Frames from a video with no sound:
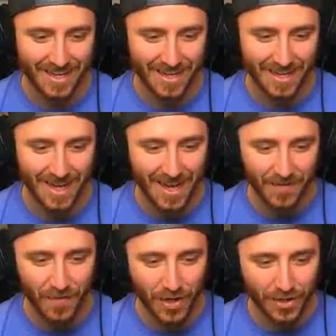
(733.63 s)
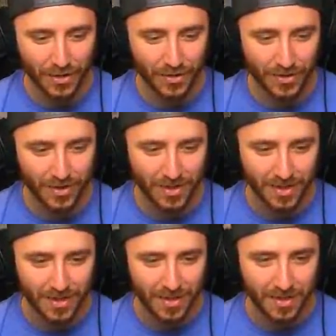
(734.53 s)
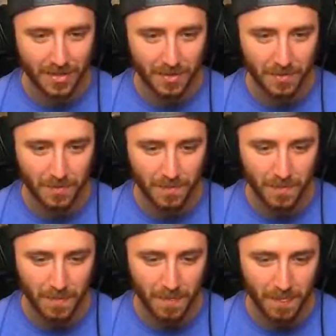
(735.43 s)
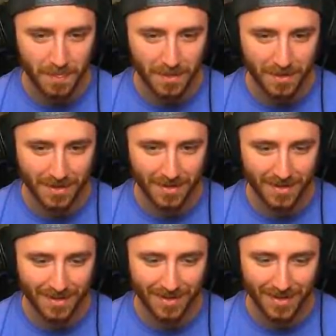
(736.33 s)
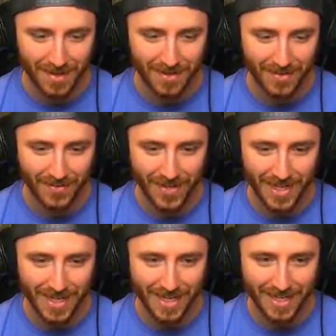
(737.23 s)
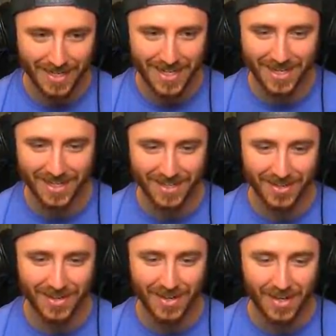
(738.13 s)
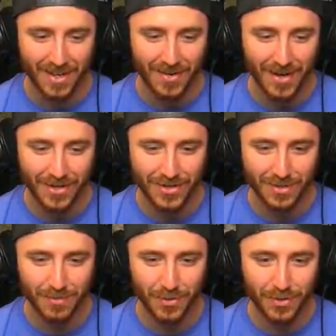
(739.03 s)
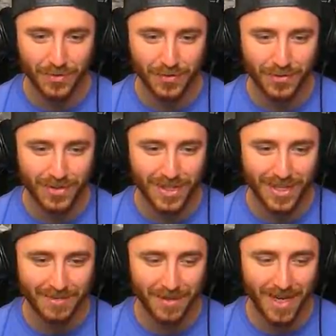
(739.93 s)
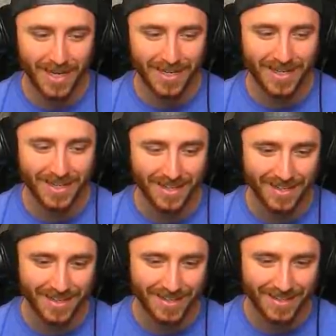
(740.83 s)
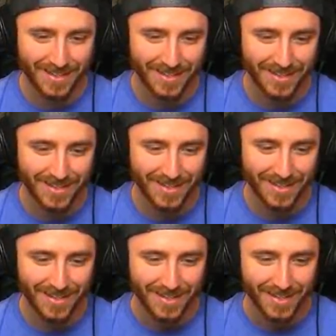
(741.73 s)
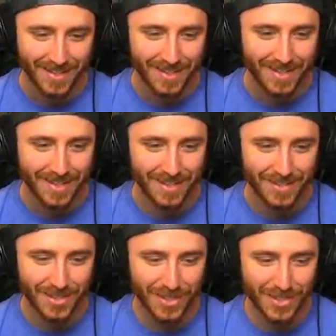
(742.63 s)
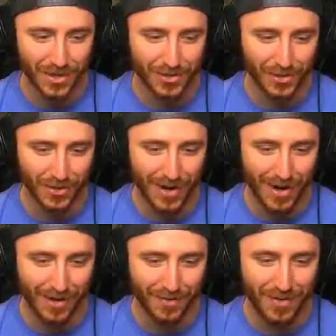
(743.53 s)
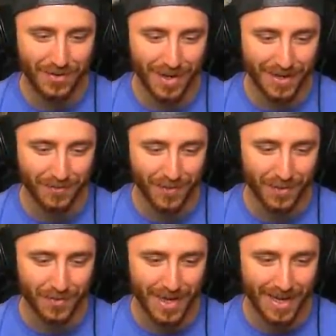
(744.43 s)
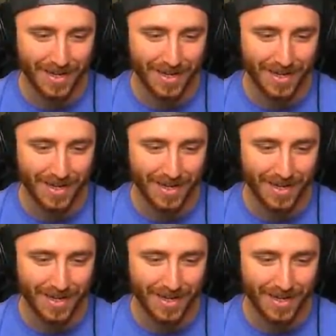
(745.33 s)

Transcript: Hey, fuck Vern, you. Into me? You running into me, dude? I did it. Wee. Bad. Why don't you move if you did it, bud? Because. Just circle around. Let's just circle around him, and make him feel bad. you